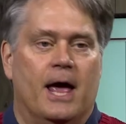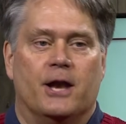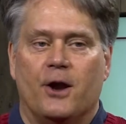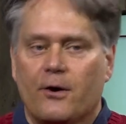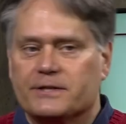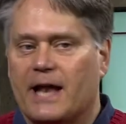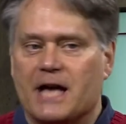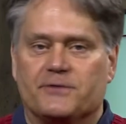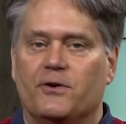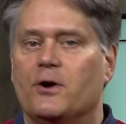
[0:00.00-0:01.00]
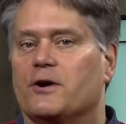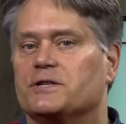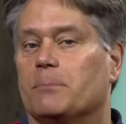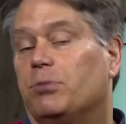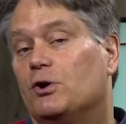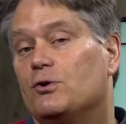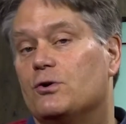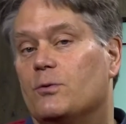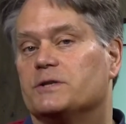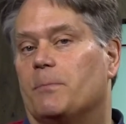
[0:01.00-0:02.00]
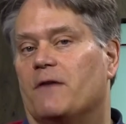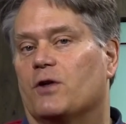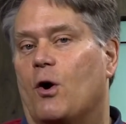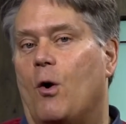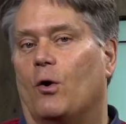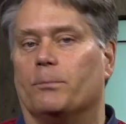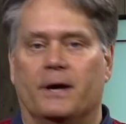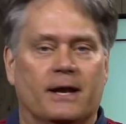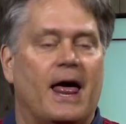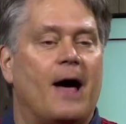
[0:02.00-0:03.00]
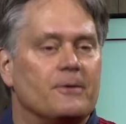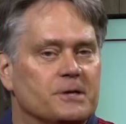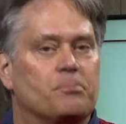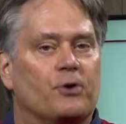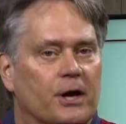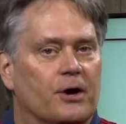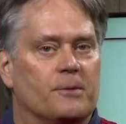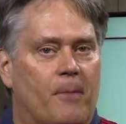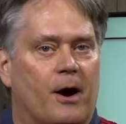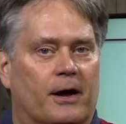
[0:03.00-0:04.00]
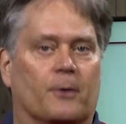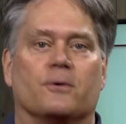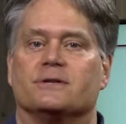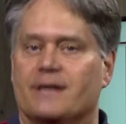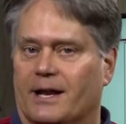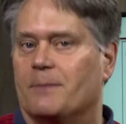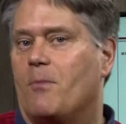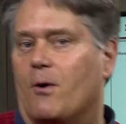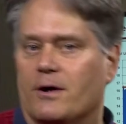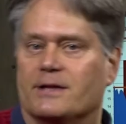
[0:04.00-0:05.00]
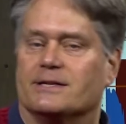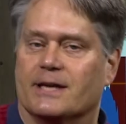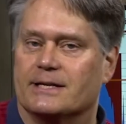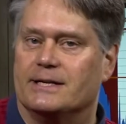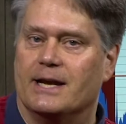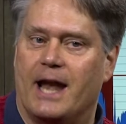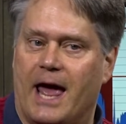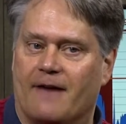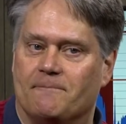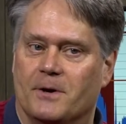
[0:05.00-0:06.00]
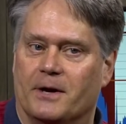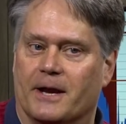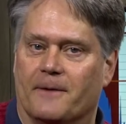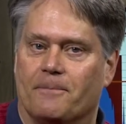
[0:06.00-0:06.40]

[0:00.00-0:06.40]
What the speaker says: Notice the last few years, the blue was above the gold, meaning that was a pretty good market. We're selling more than 16.5 million.